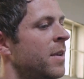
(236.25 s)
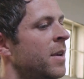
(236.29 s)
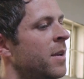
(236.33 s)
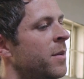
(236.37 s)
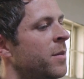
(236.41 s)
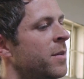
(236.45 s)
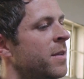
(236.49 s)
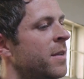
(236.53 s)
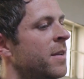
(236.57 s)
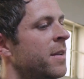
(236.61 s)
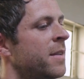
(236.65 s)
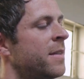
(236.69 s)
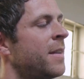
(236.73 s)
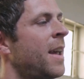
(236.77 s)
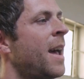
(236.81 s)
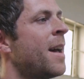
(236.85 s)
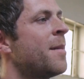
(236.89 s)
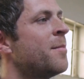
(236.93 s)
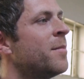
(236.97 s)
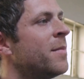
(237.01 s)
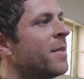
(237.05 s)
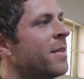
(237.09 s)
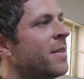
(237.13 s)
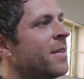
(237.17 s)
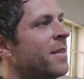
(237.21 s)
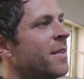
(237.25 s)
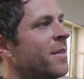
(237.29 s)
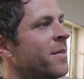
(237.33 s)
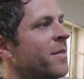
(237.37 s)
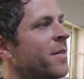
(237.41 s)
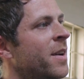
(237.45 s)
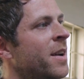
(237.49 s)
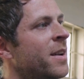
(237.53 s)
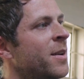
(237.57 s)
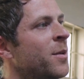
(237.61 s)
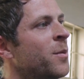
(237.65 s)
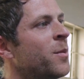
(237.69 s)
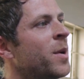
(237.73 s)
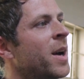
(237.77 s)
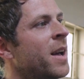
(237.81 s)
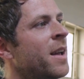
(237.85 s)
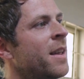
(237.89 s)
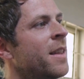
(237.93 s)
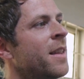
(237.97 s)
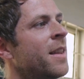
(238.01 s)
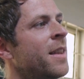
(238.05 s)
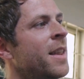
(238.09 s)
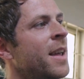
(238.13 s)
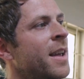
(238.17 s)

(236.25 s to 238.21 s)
an attempt to find a way that